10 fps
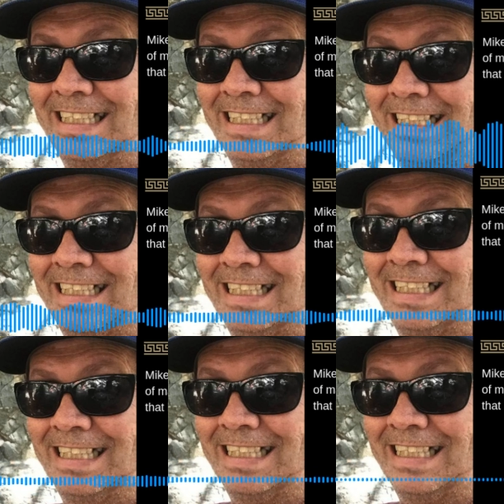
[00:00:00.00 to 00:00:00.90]
Hi
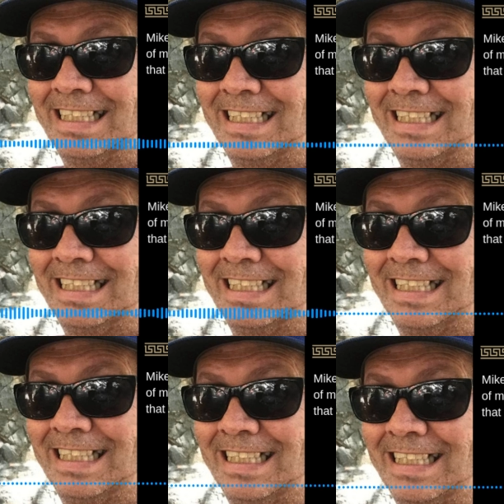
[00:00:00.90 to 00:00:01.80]
everyone, this is
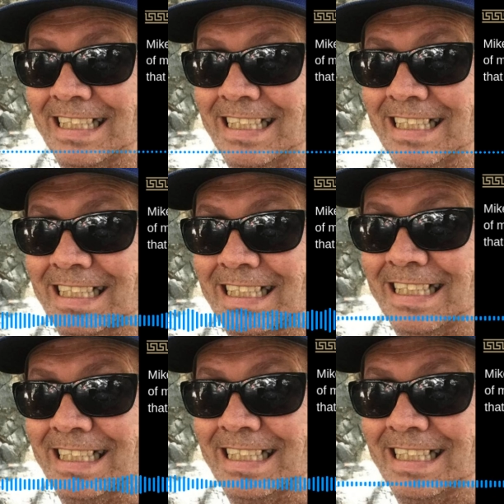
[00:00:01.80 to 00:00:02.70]
Mike, and I
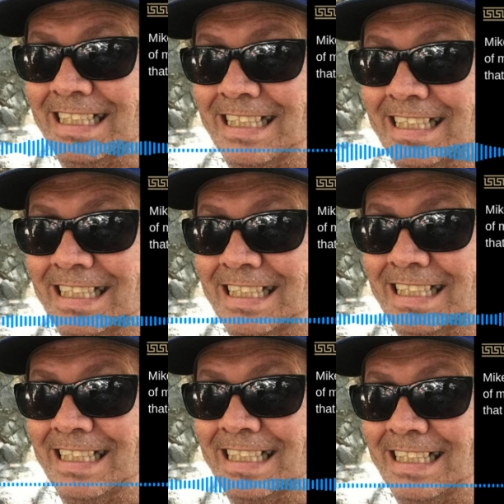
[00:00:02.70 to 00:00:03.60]
truly hope you
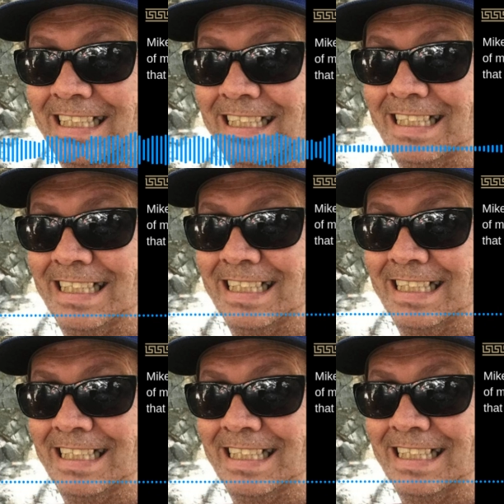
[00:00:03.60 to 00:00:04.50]
enjoyed this show.
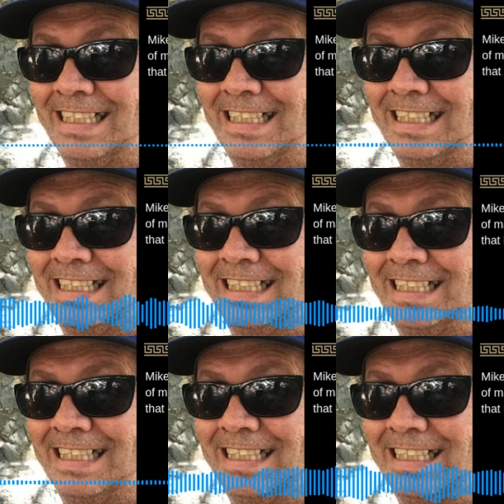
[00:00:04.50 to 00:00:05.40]
You're
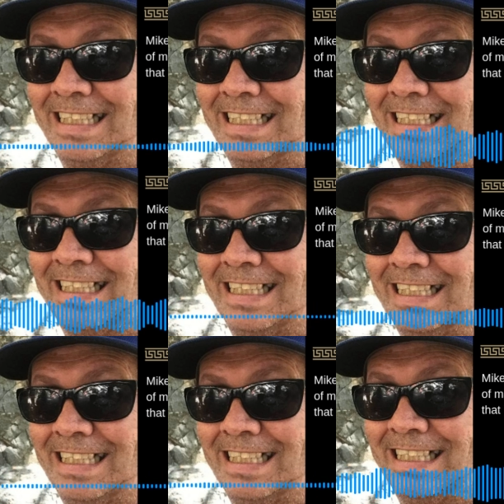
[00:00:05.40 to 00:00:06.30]
able to subscribe to
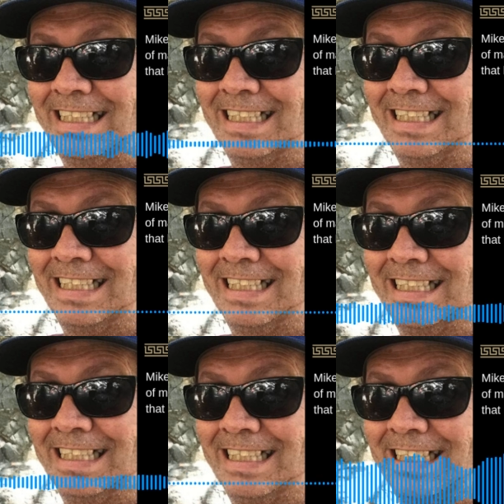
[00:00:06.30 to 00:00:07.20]
this show
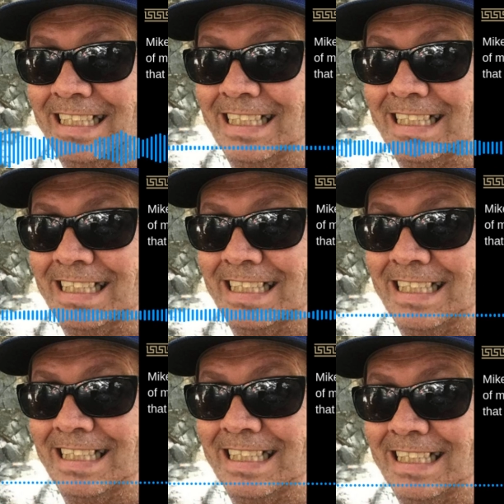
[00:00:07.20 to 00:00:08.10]
on iTunes,
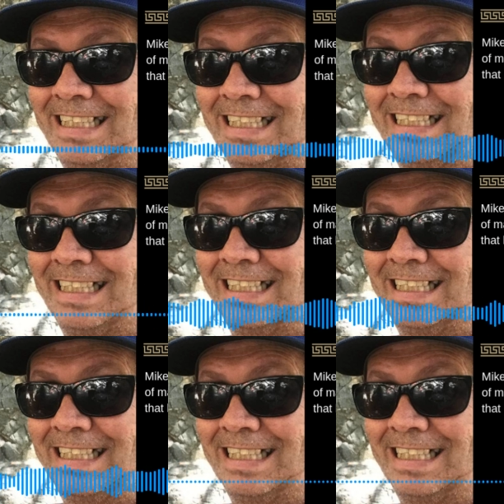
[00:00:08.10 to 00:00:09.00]
Google
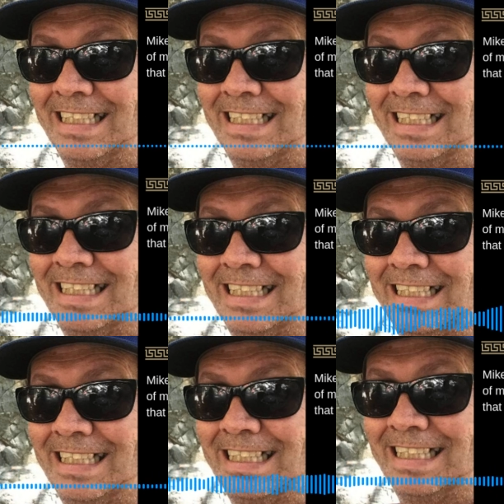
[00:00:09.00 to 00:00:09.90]
Play, and
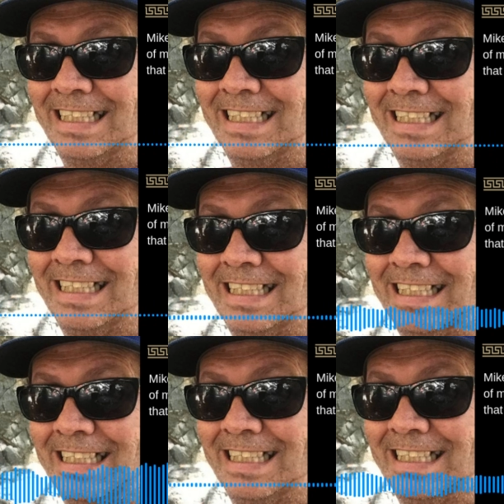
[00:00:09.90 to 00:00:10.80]
Stitcher so
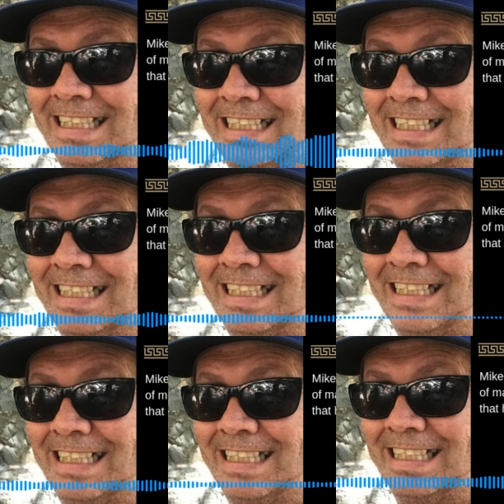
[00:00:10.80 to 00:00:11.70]
as to never
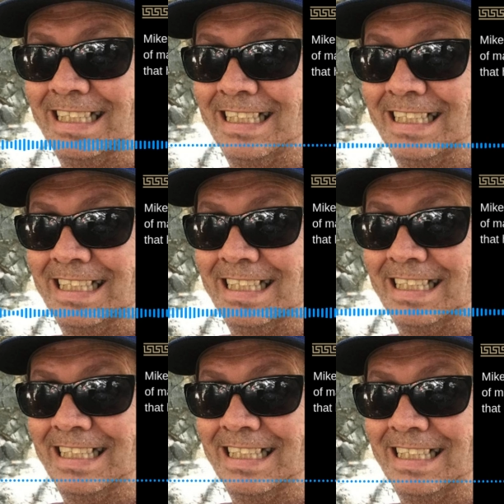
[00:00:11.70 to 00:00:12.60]
miss an episode.